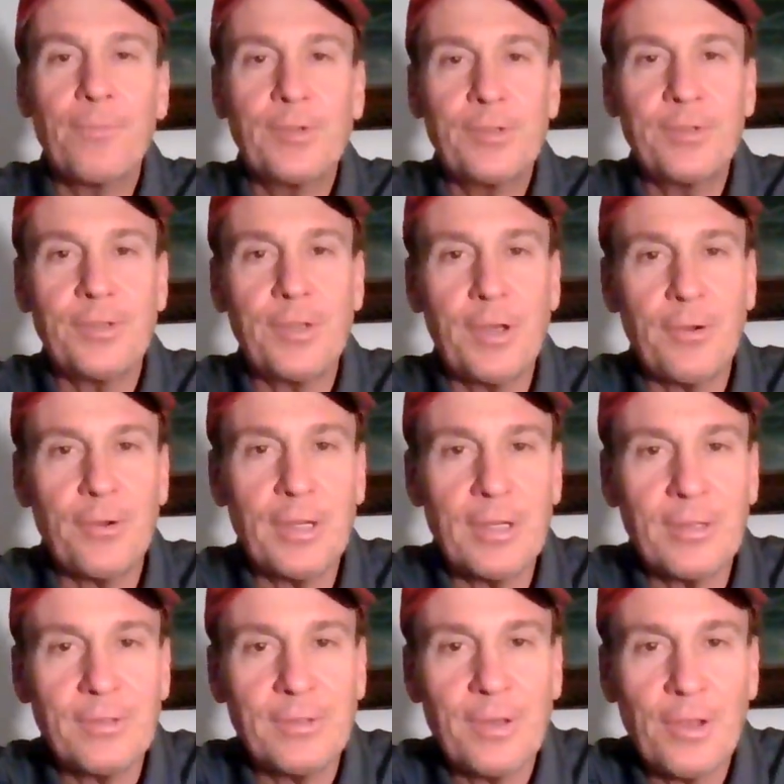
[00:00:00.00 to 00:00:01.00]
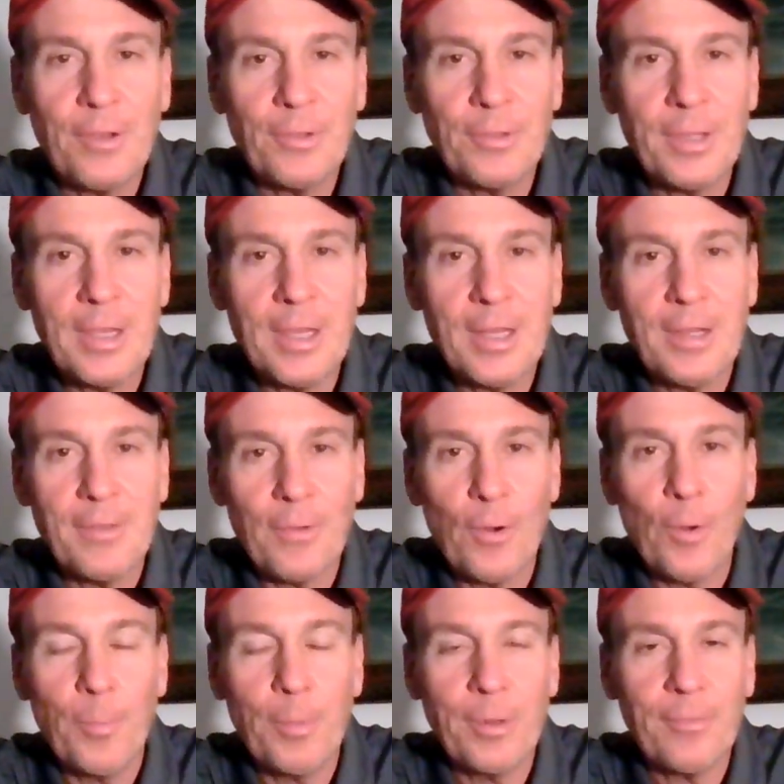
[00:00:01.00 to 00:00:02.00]
series lead in the
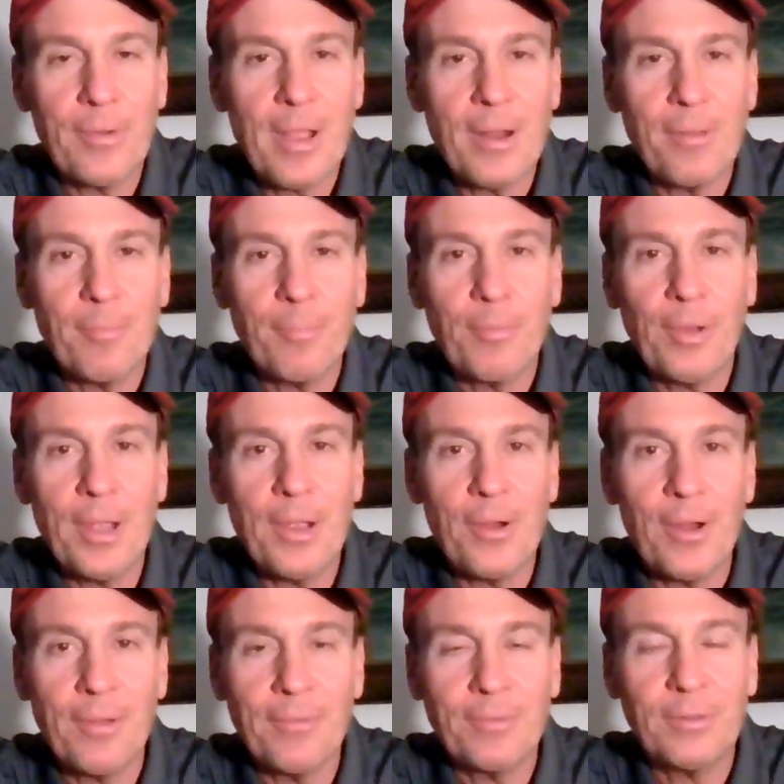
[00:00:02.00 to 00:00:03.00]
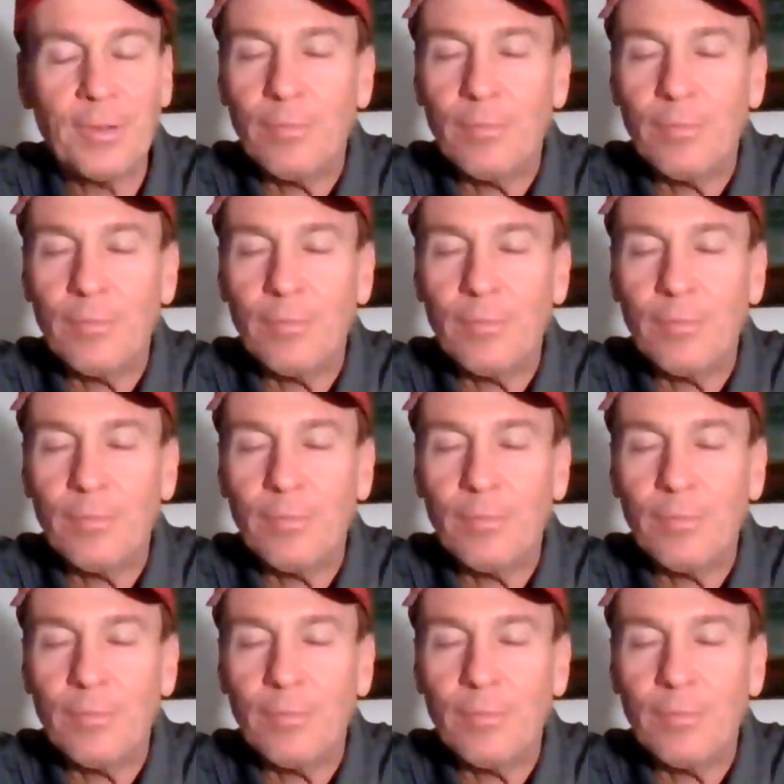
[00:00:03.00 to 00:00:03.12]
opening round of the playoffs.